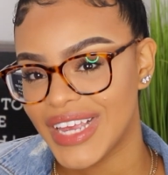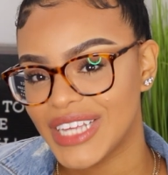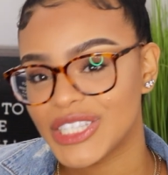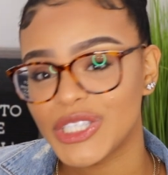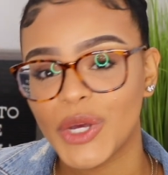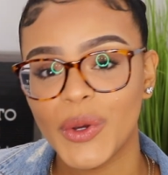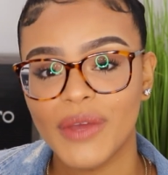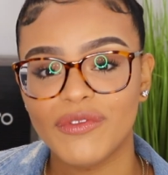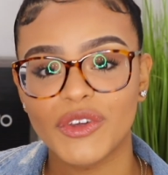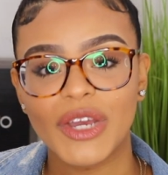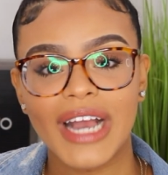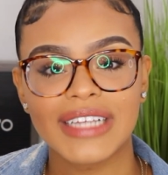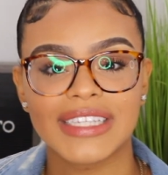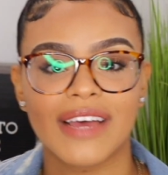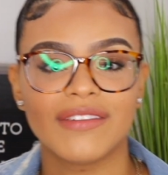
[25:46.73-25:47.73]
So if you
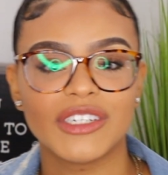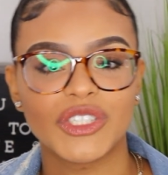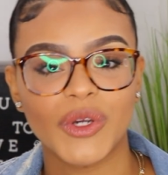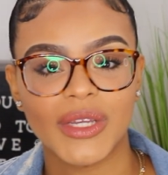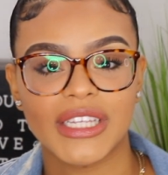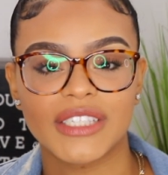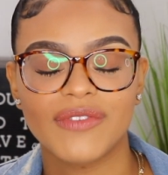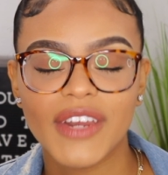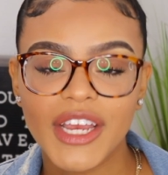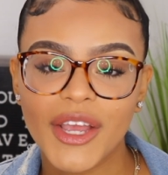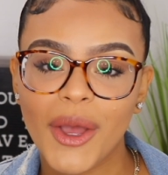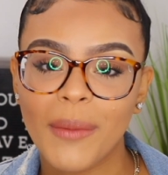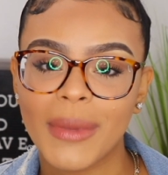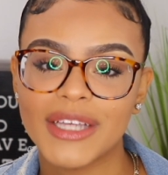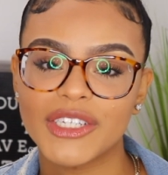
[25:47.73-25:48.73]
guys have enjoyed this
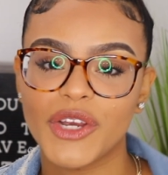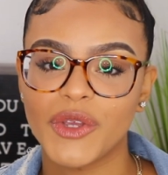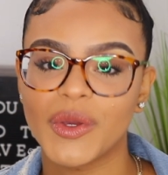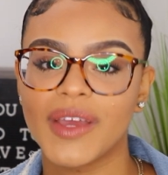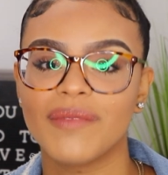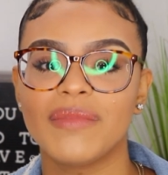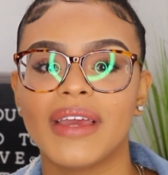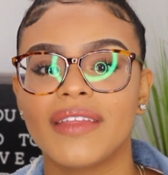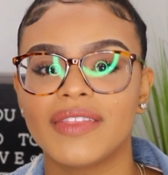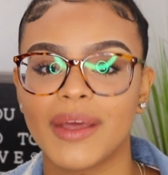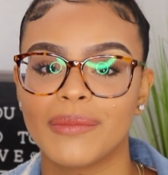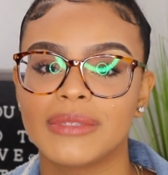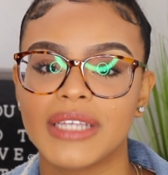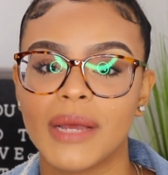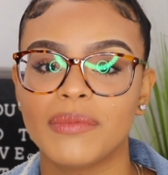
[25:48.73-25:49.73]
video, make sure you give me a
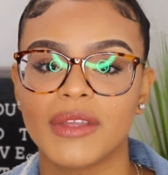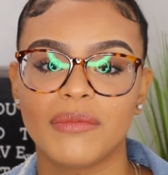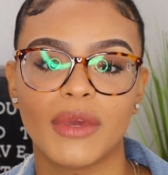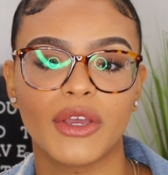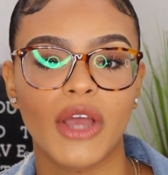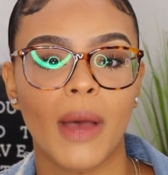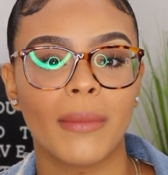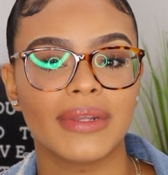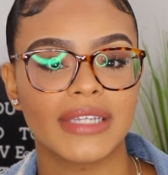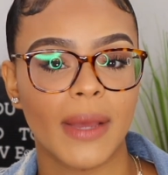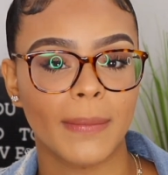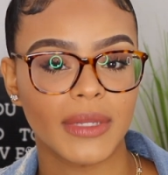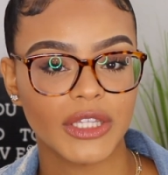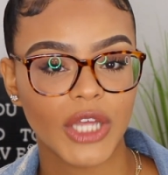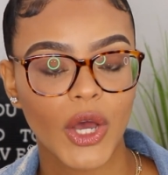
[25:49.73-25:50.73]
thumbs up, leave me a comment
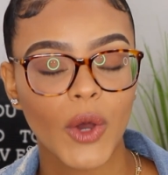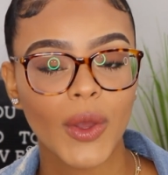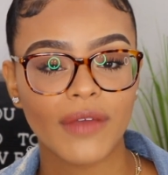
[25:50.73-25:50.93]
down below.